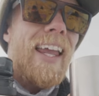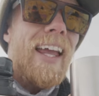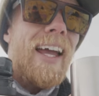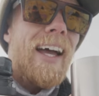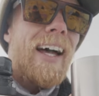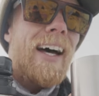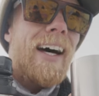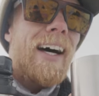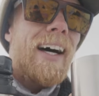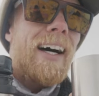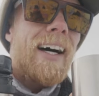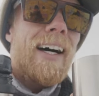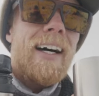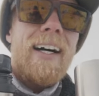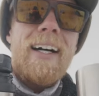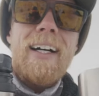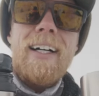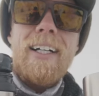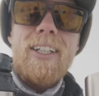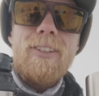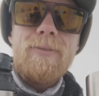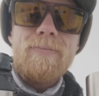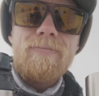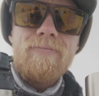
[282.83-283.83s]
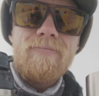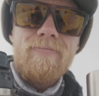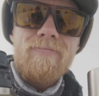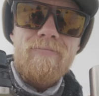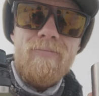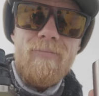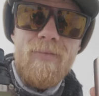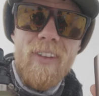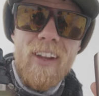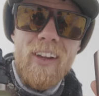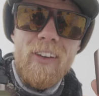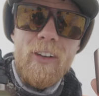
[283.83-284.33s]
Ah,
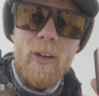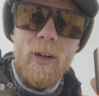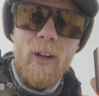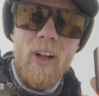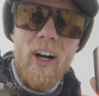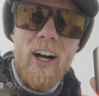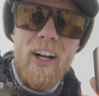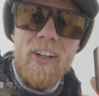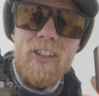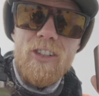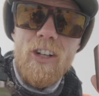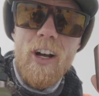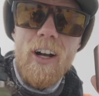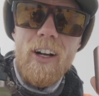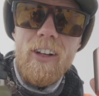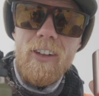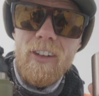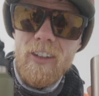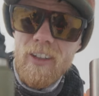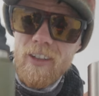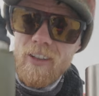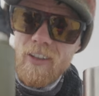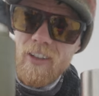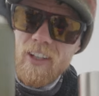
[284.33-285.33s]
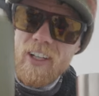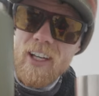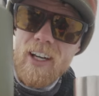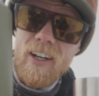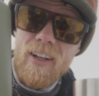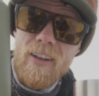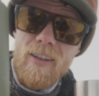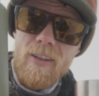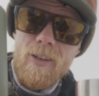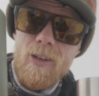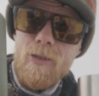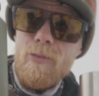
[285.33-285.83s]
little hot chocolate in the
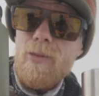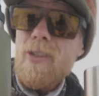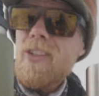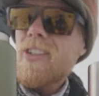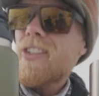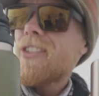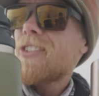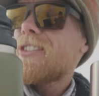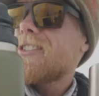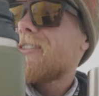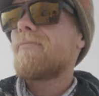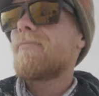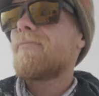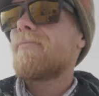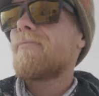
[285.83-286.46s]
Yeti thermos.